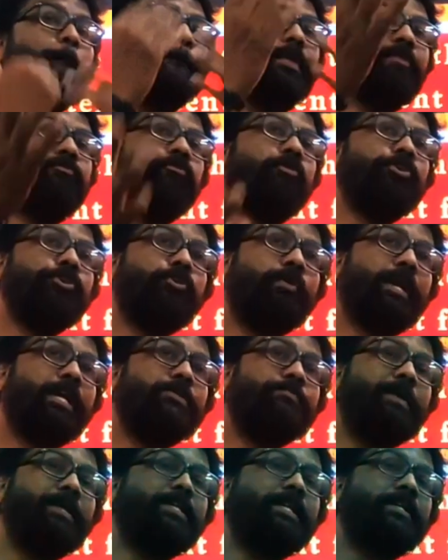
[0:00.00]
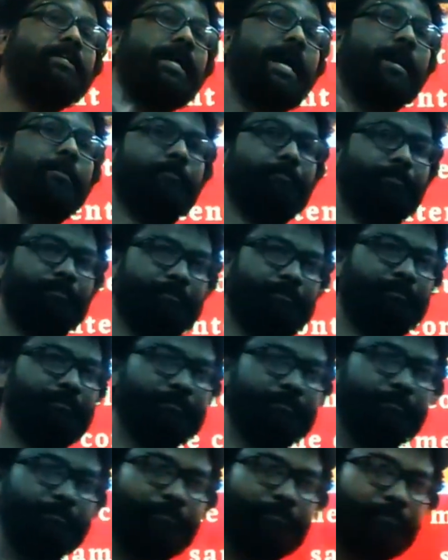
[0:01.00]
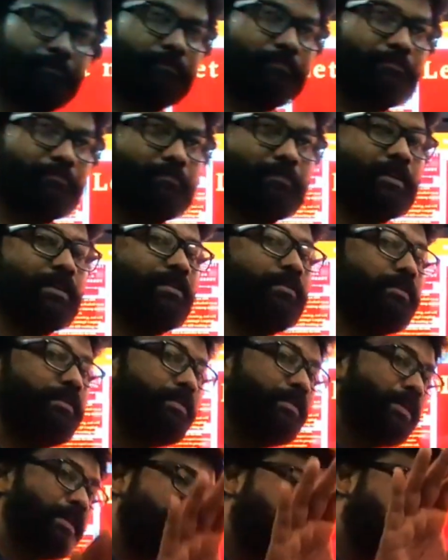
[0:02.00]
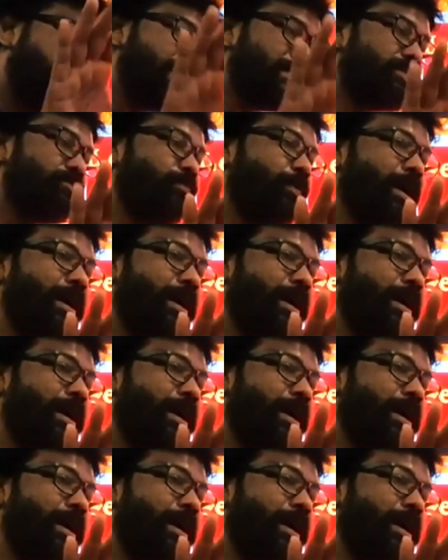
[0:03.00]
before your expected time. This is